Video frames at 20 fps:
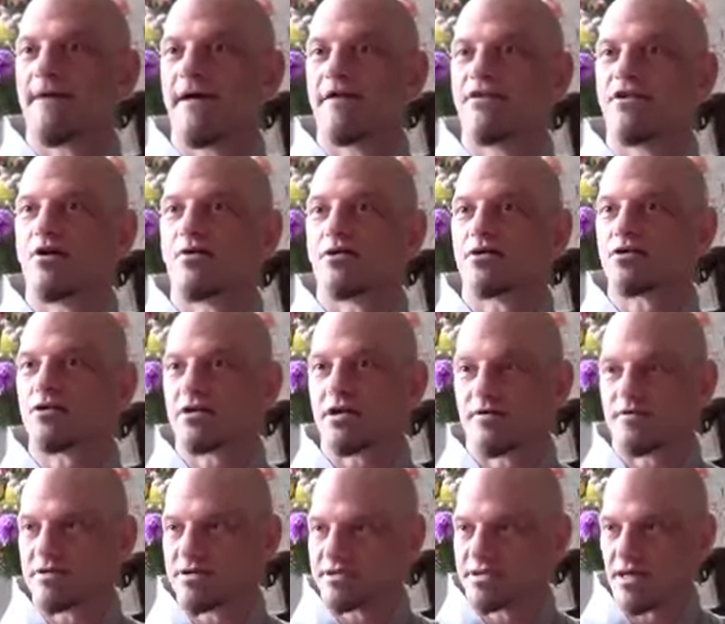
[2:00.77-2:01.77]
and no one
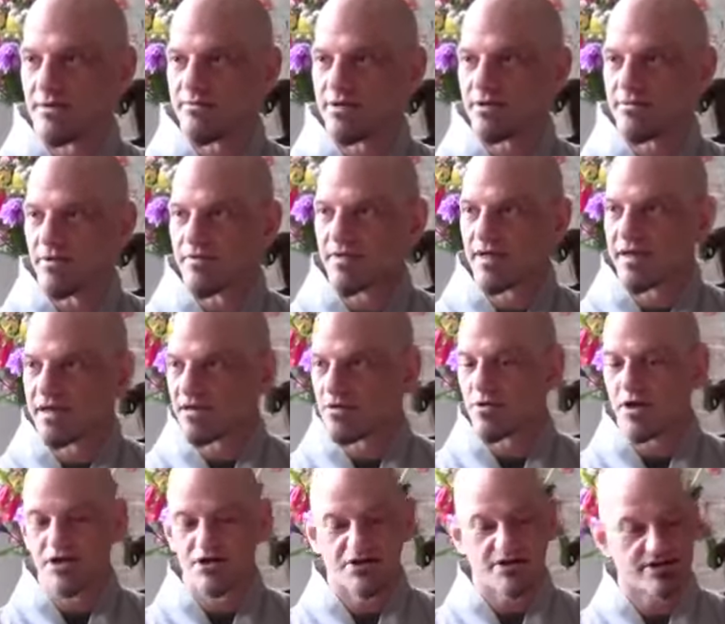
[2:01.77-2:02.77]
could ever stump him with any
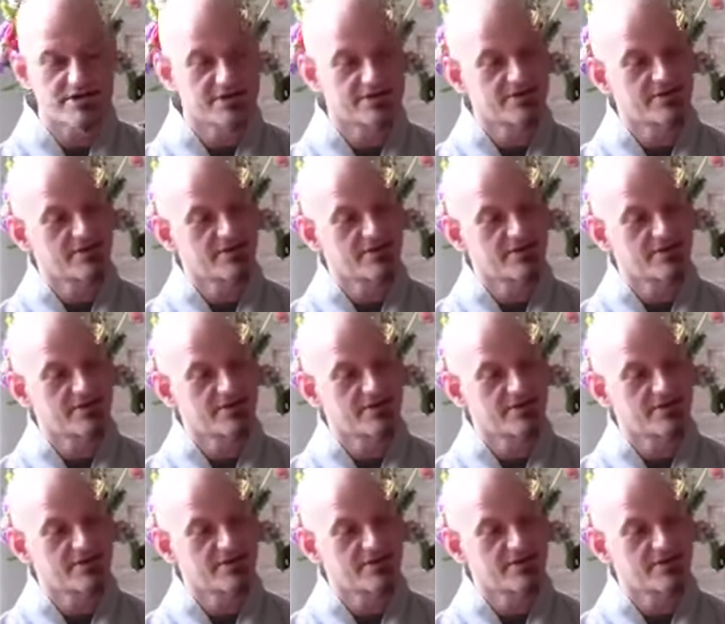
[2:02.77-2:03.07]
questions